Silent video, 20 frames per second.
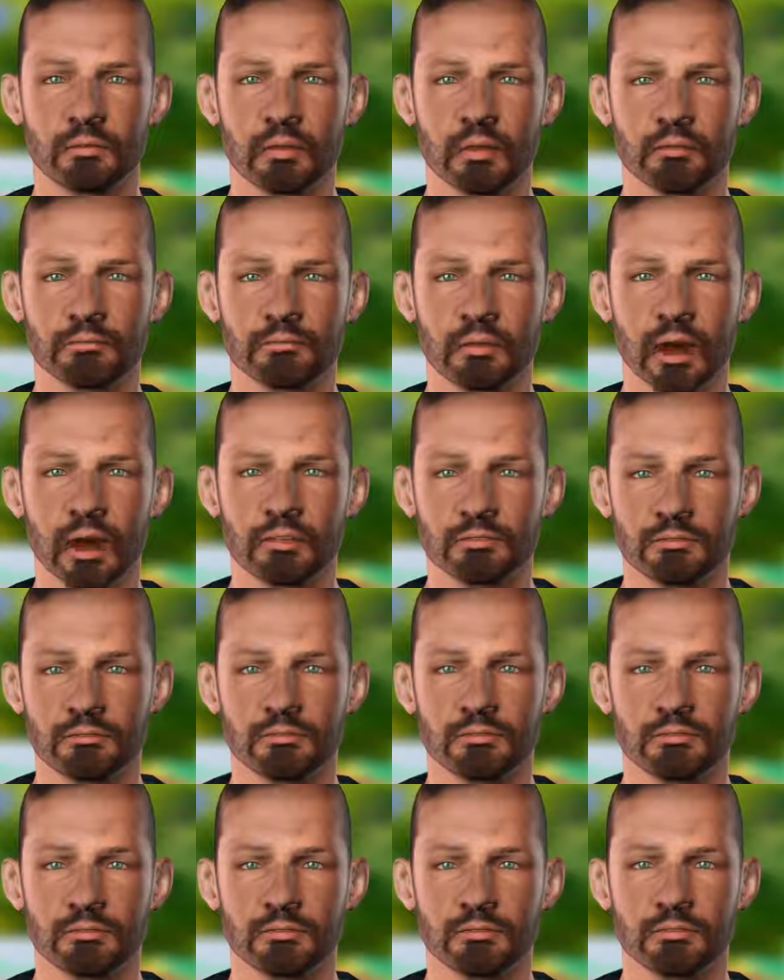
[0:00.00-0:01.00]
enjoining
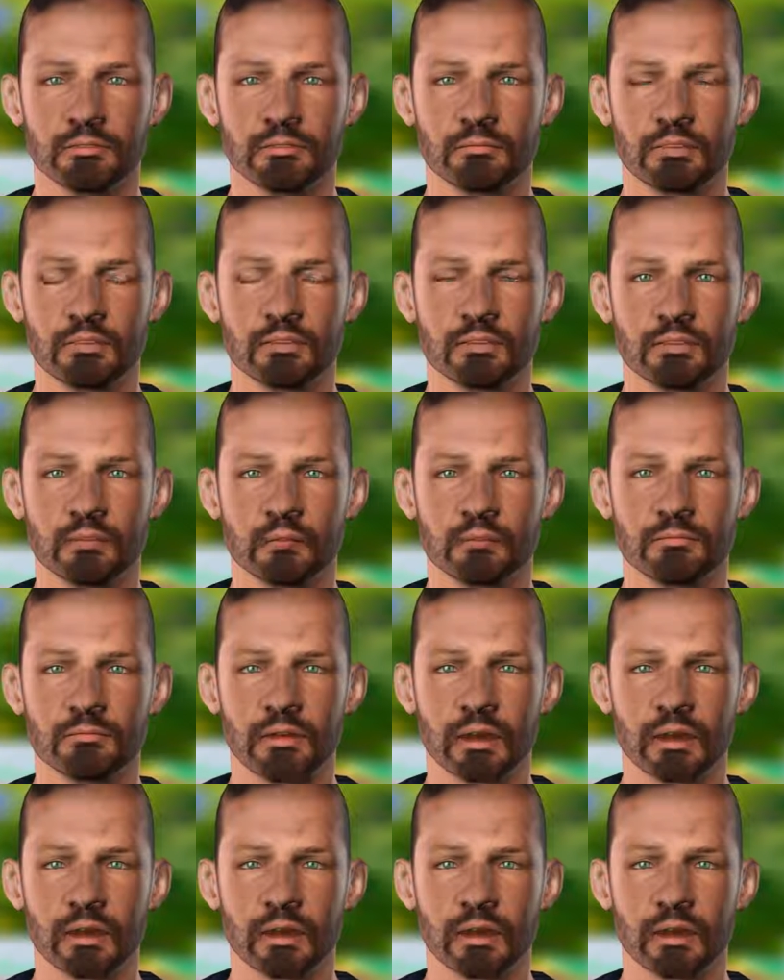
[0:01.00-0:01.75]
good, forbidding evil,